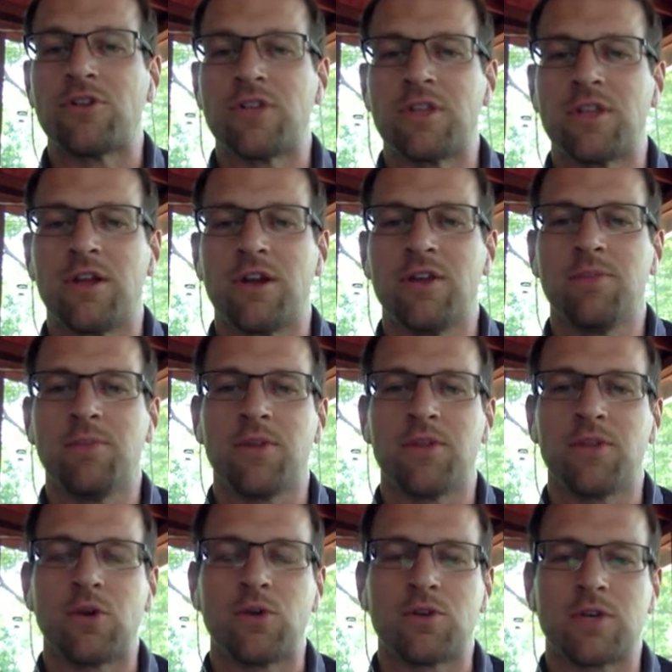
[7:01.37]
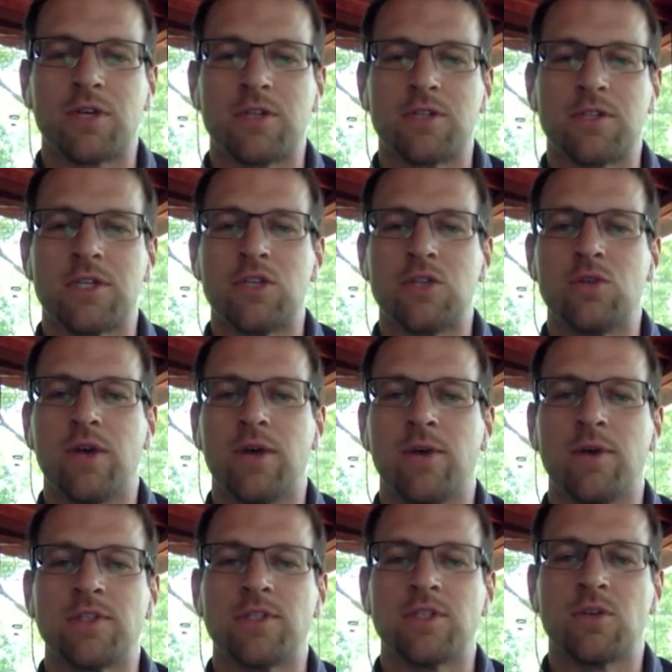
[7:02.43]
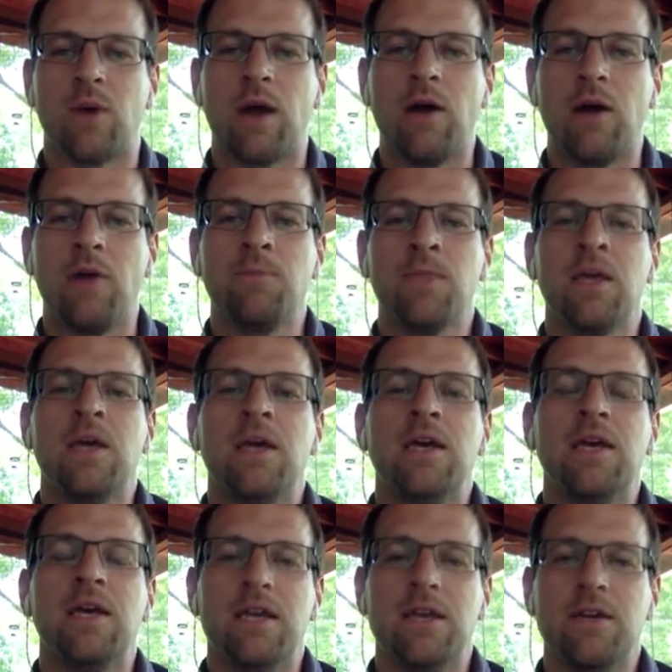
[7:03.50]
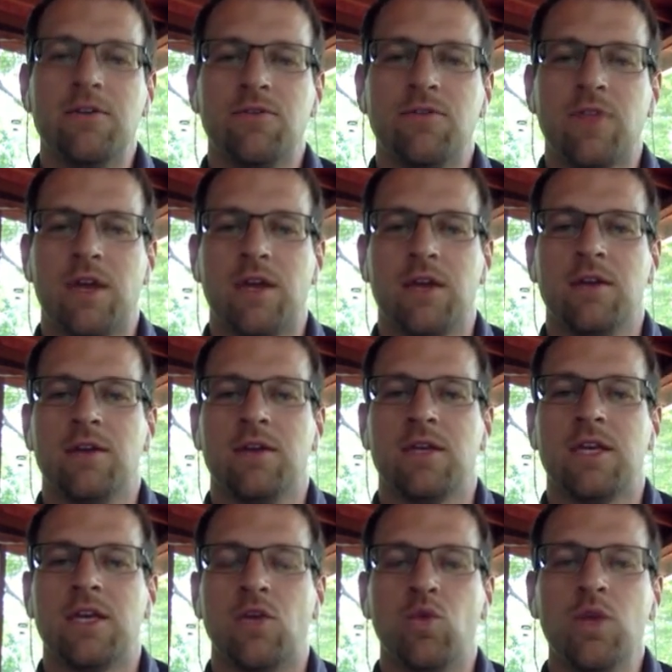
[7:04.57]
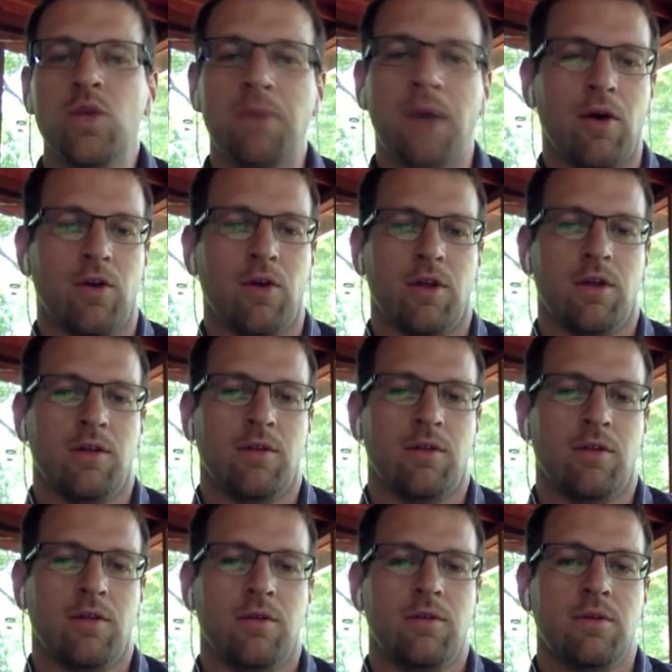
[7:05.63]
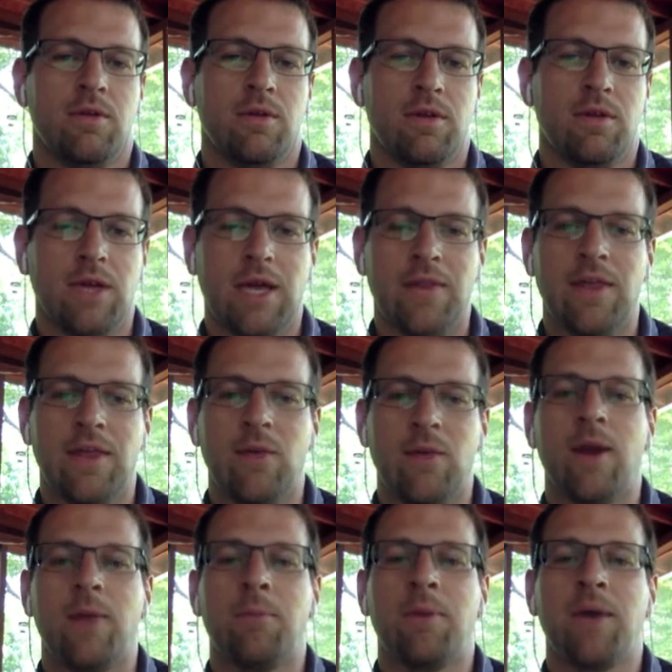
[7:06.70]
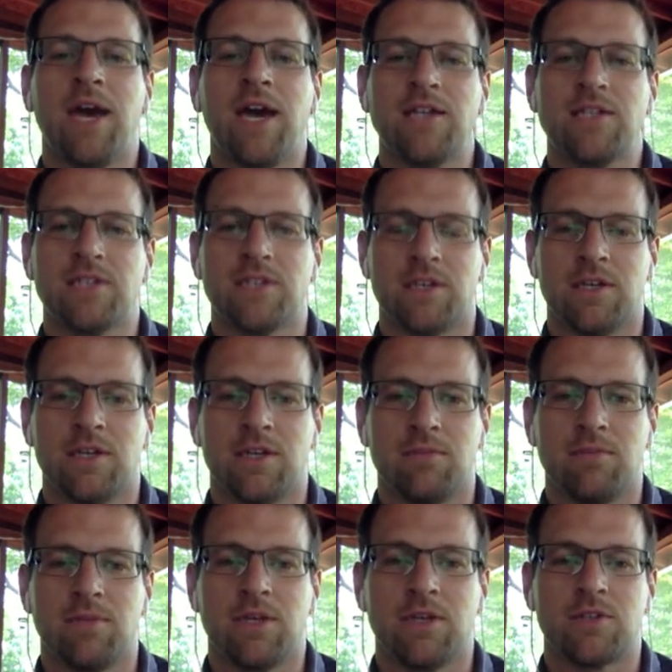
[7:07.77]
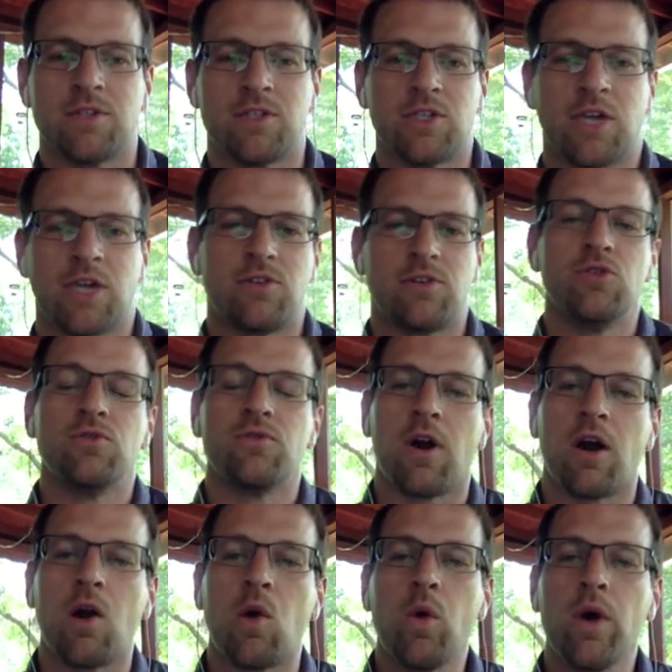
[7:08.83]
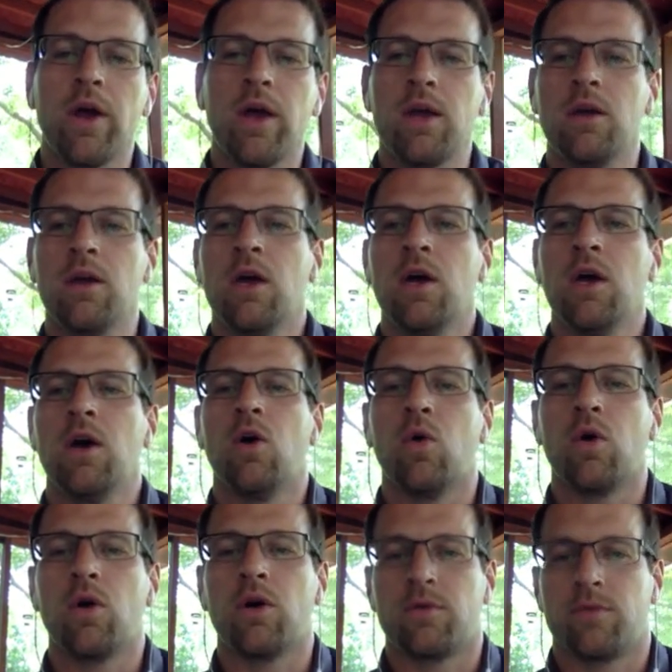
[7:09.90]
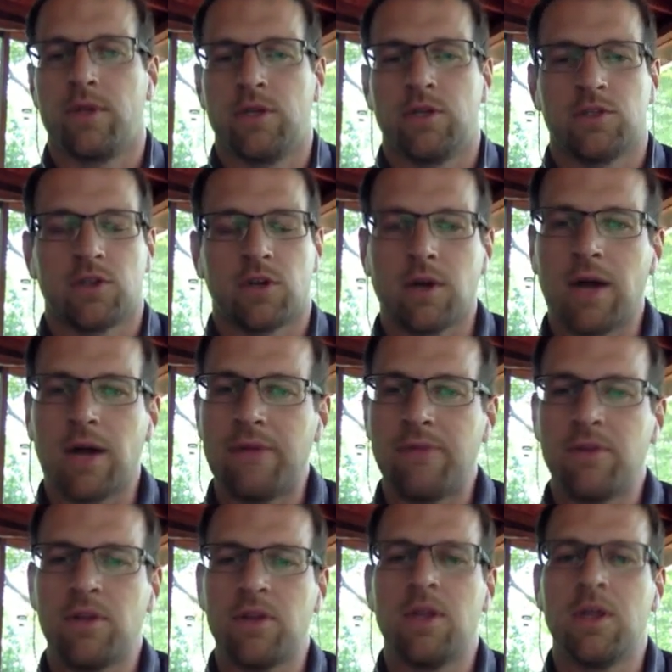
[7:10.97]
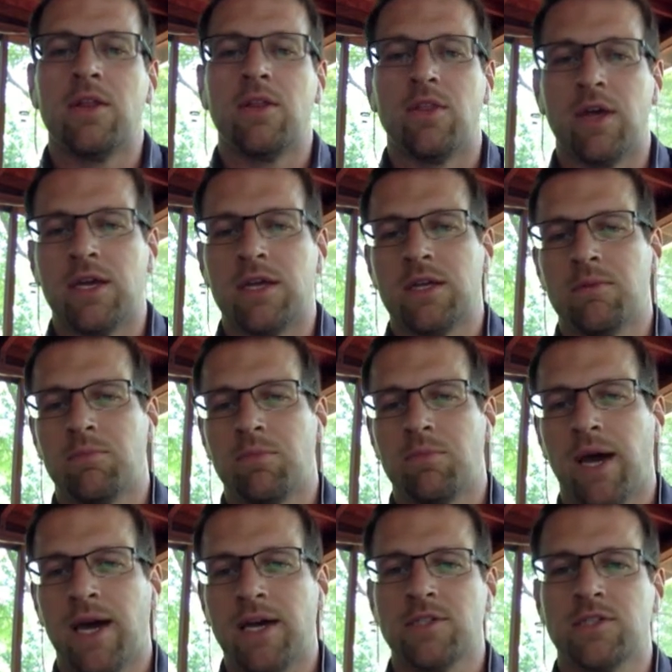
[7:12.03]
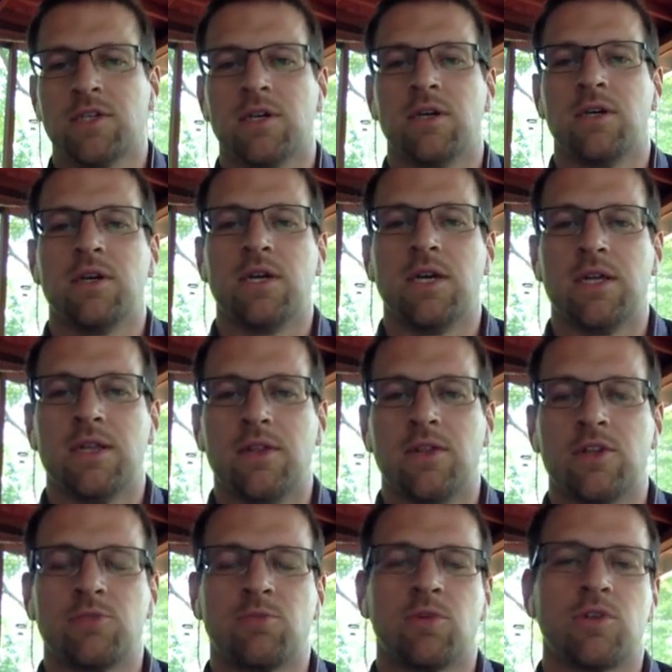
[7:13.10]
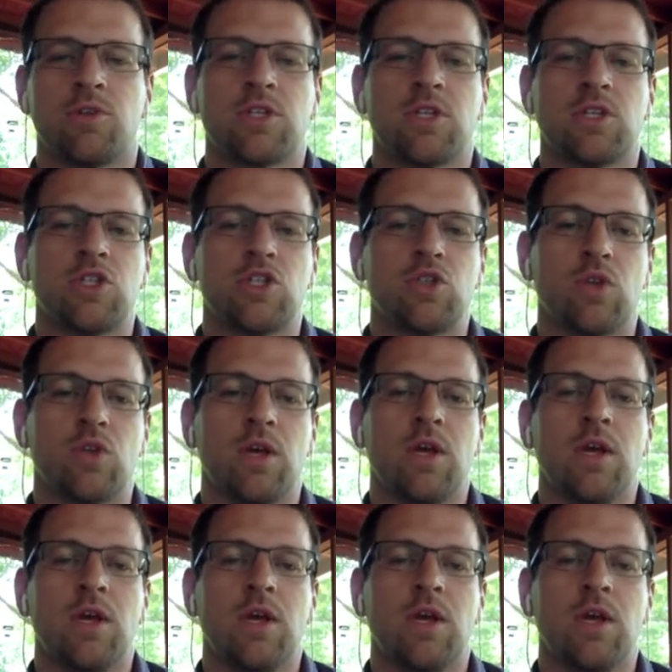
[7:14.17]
there, but the older kids can do that once in a while. If they can rebound it, and they want to pass it in because the shot's too far away or they just aren't confident, they can pass it, and then this person can shoot it.